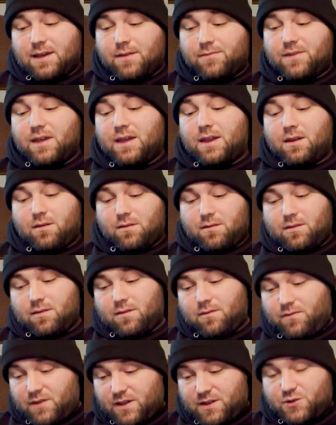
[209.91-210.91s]
And then
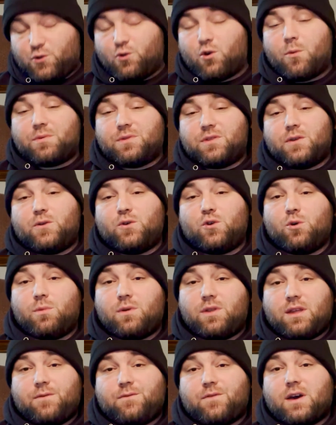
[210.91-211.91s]
they do open the tomb,
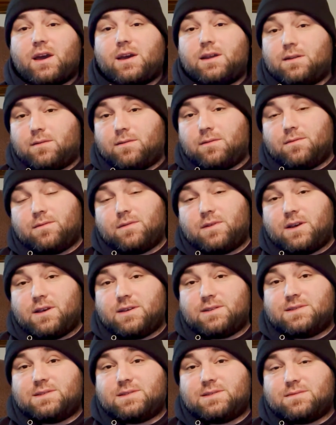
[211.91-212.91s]
and they find
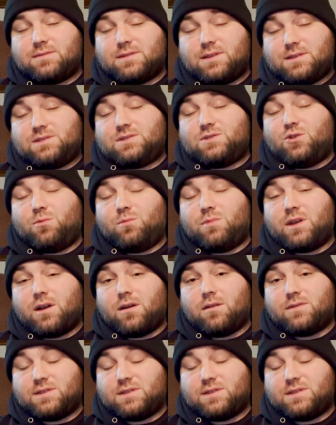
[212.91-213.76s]
his tomb there.